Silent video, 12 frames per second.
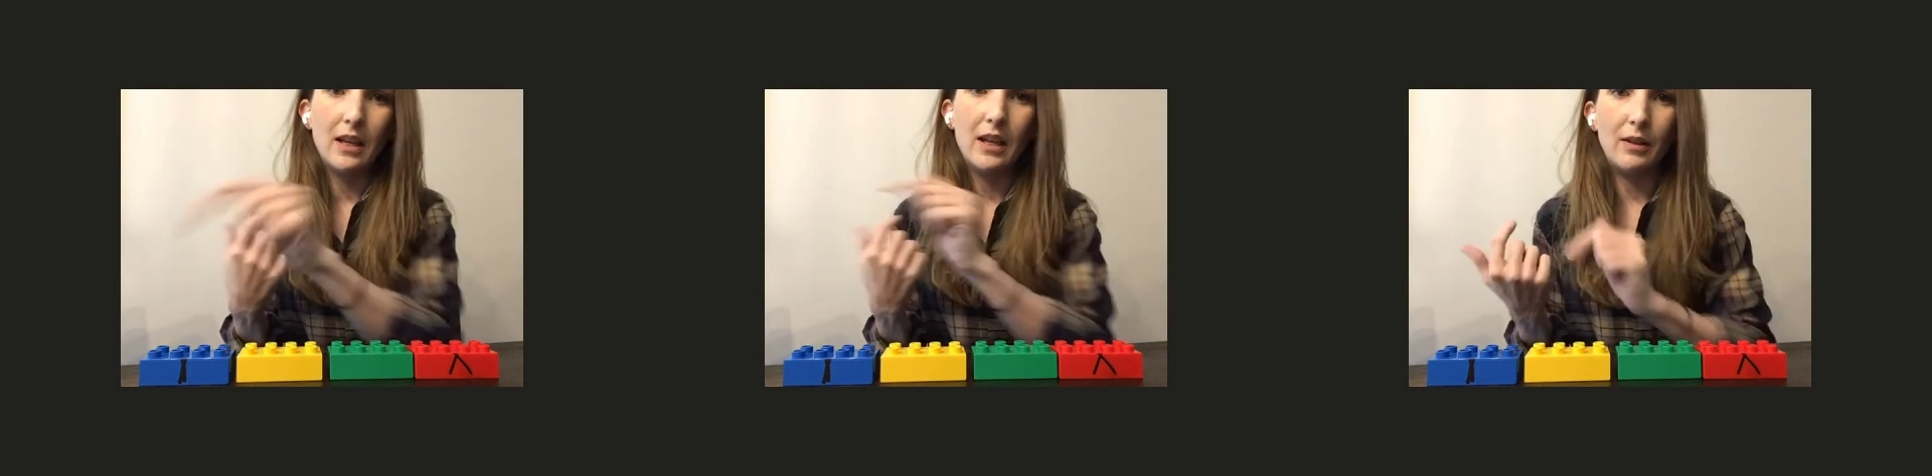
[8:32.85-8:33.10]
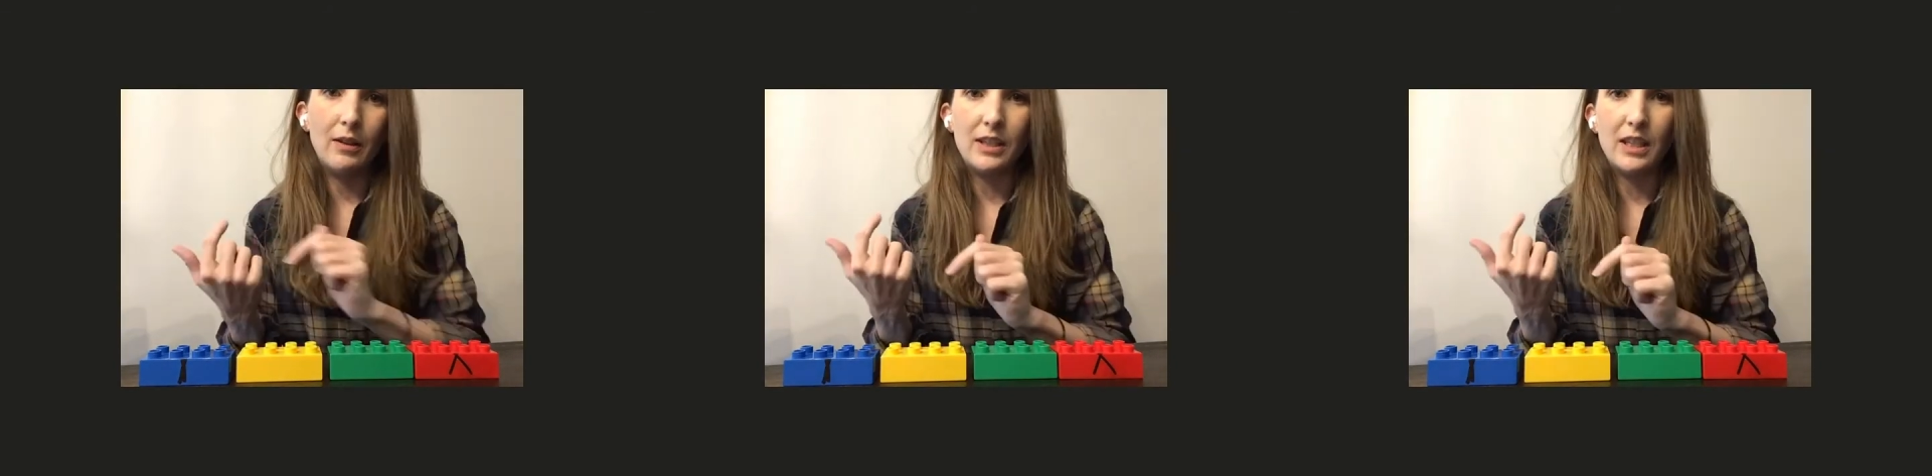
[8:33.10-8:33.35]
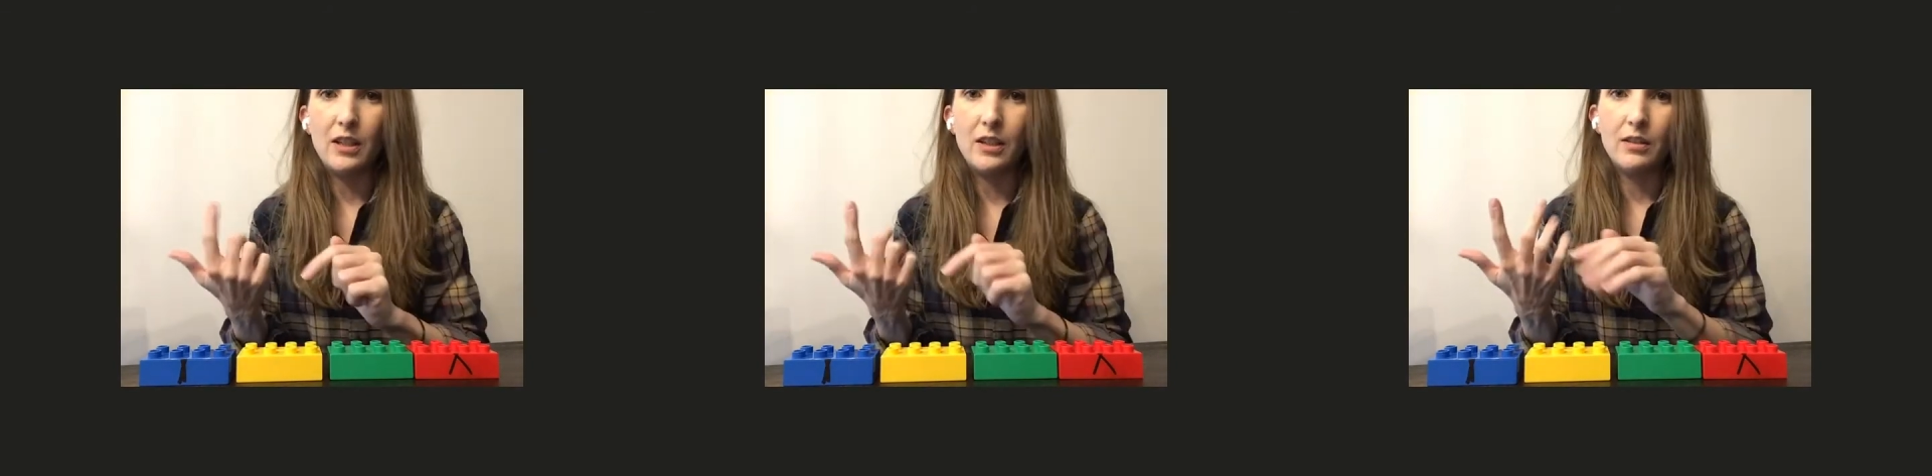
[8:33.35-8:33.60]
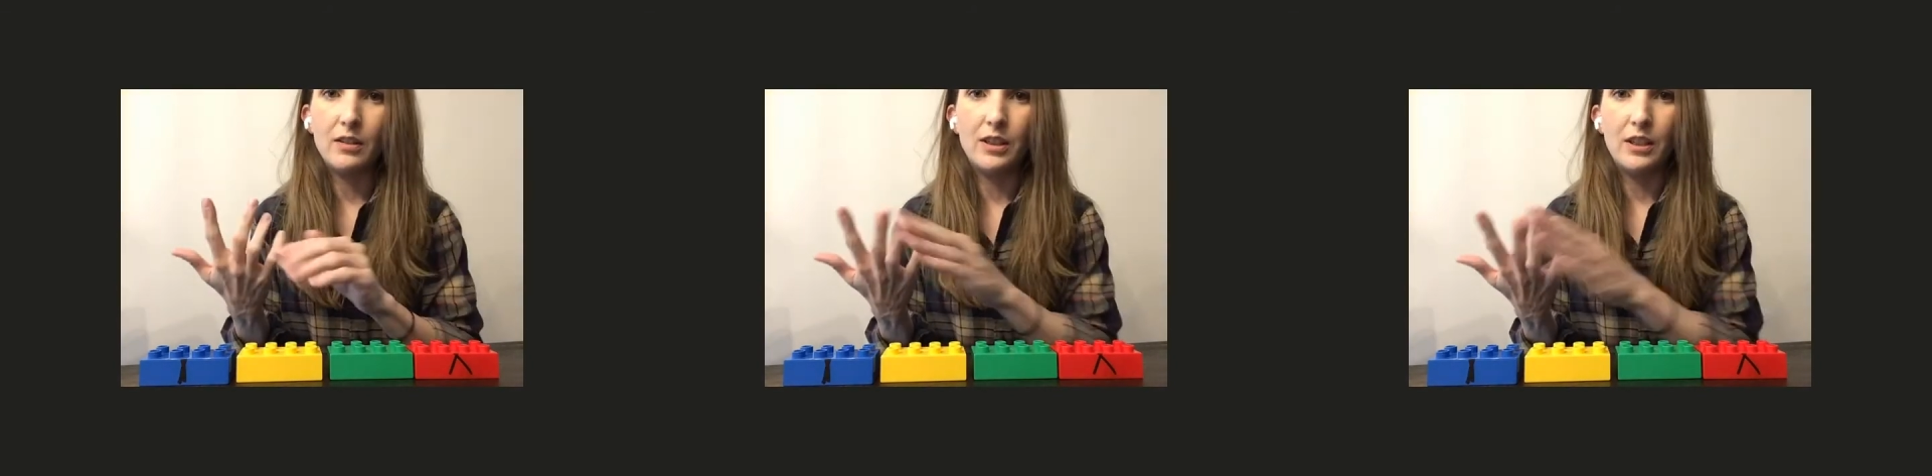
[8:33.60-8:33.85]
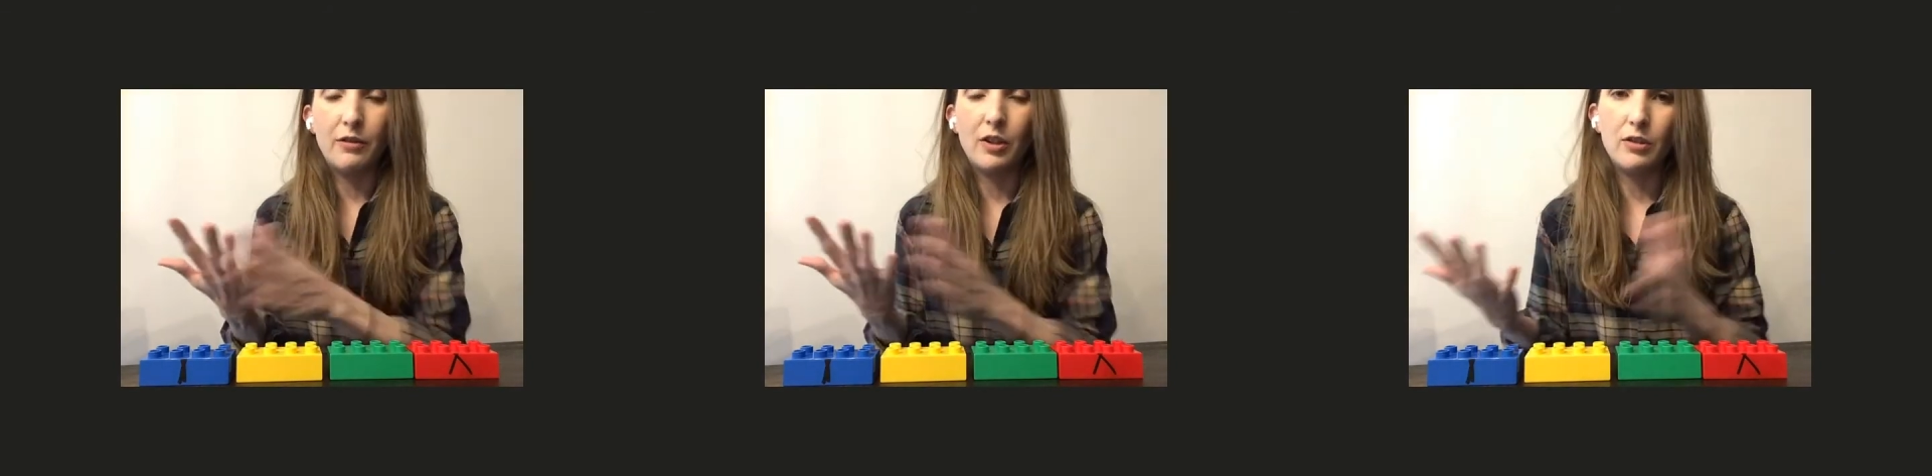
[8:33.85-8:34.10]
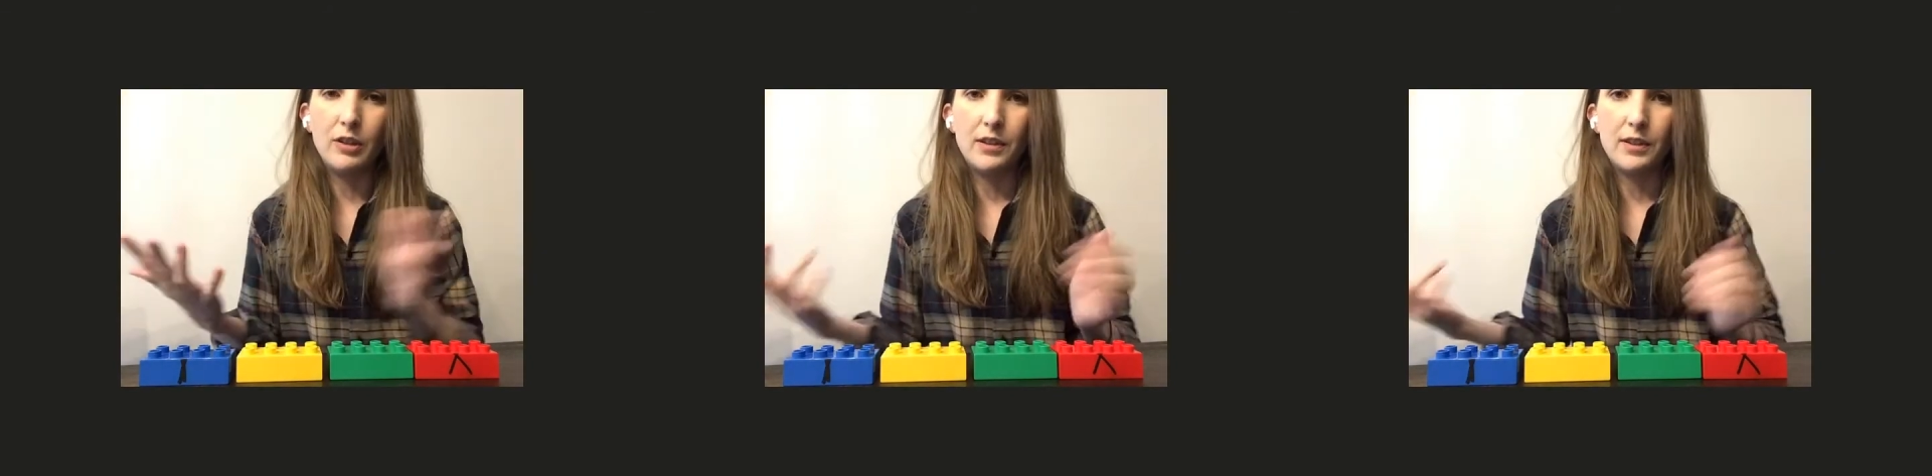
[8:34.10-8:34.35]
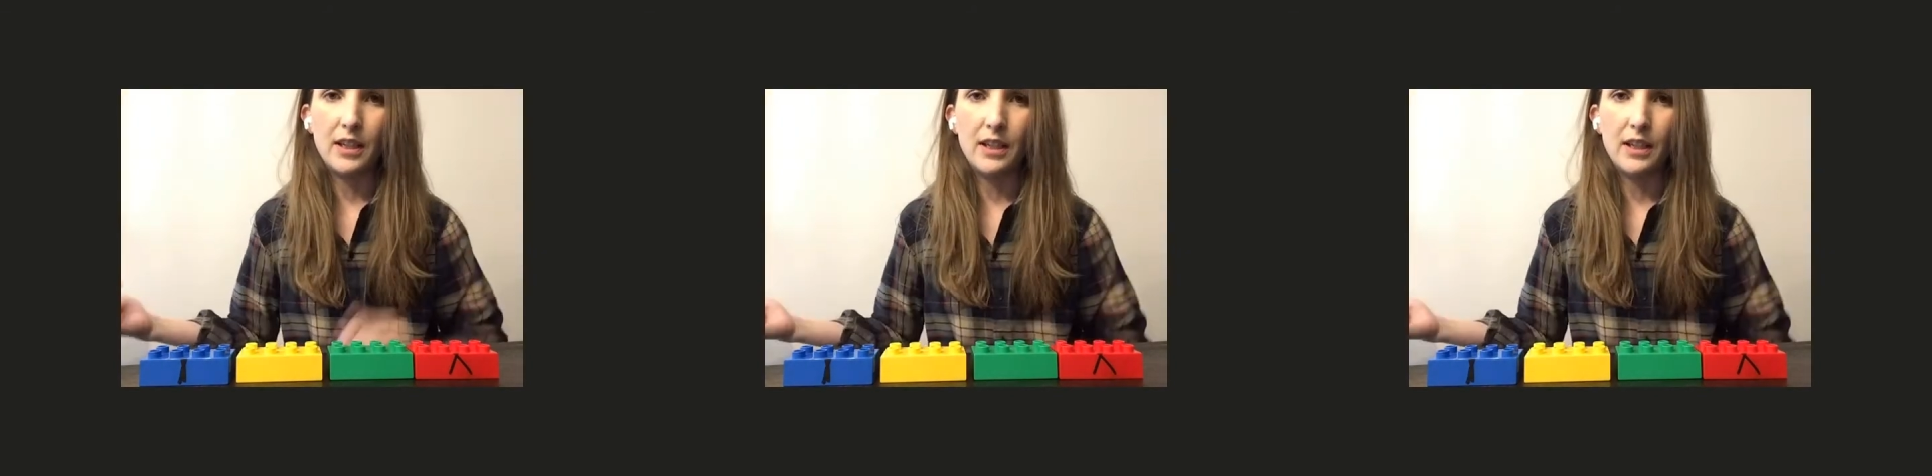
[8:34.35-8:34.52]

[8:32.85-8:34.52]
and they see different alleles